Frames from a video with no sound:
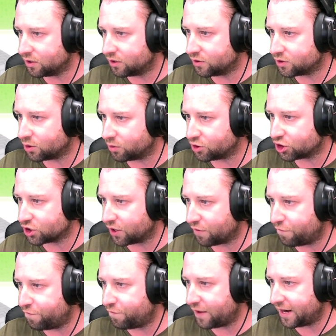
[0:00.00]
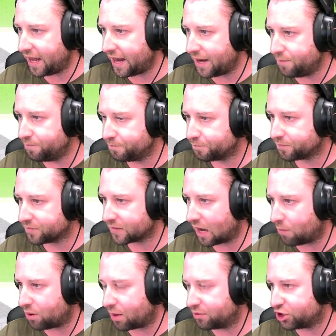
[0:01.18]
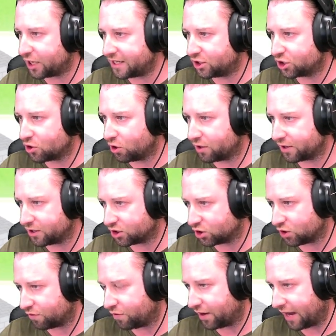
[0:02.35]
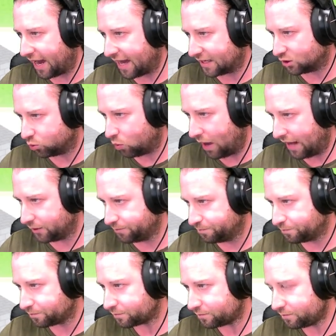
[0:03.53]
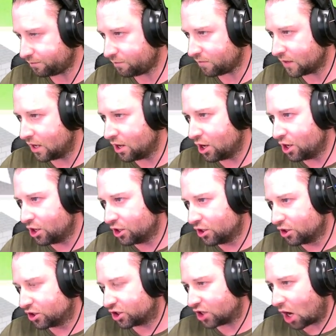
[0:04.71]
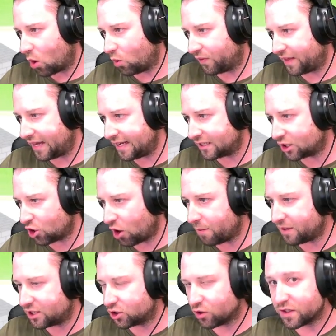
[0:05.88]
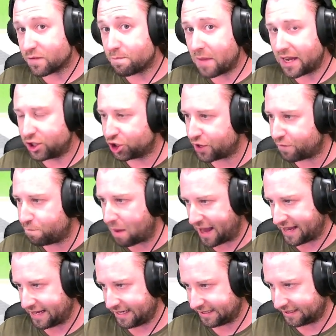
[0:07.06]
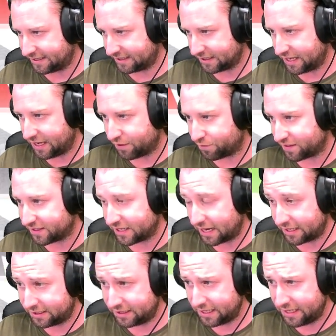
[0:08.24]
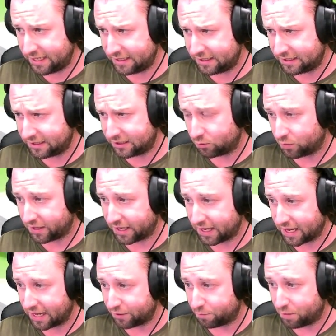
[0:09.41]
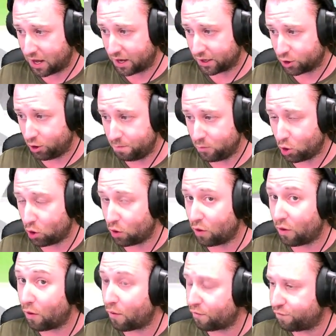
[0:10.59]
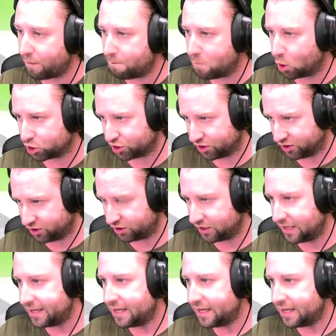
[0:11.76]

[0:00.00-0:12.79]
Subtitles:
So we're just going to fill it in. I'll probably change the colour and stuff on it as well. So these are going to be sort of makeshift bays, either for taxis, where they can kind of park up, or for buses.